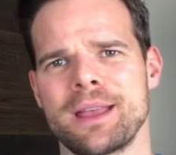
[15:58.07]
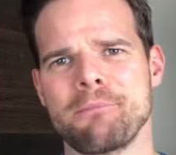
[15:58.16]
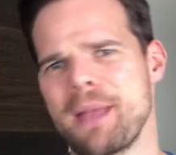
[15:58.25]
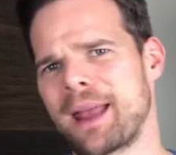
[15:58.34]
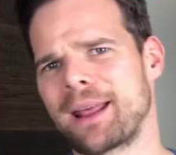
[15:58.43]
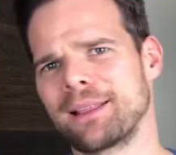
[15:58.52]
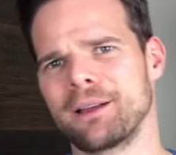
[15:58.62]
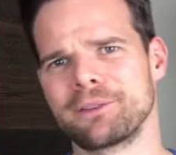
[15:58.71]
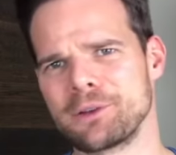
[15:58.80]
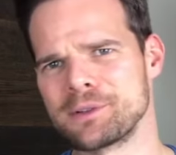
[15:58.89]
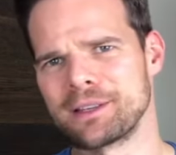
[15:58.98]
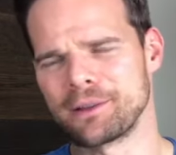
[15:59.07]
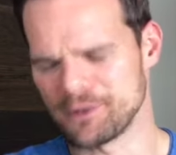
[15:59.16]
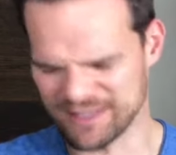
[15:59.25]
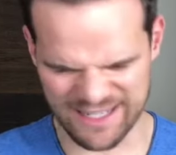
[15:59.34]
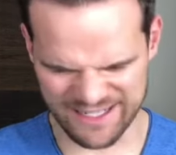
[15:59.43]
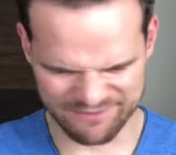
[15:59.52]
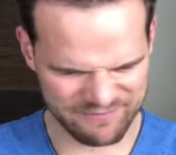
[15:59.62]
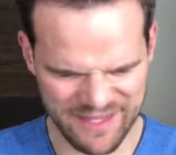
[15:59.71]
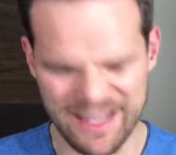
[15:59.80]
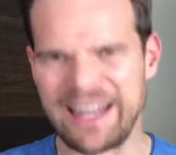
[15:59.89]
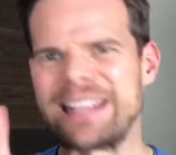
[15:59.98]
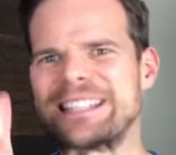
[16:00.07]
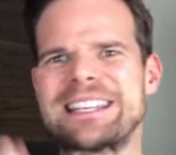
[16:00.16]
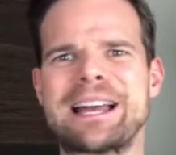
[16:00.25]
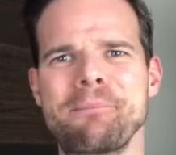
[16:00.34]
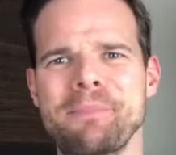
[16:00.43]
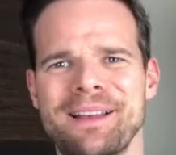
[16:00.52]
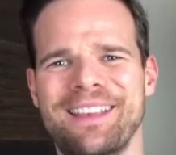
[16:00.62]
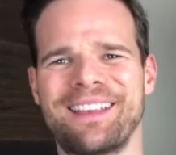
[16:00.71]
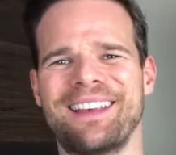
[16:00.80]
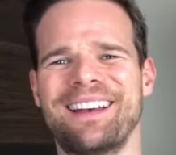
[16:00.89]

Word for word: Man, I loved using those like an A T M.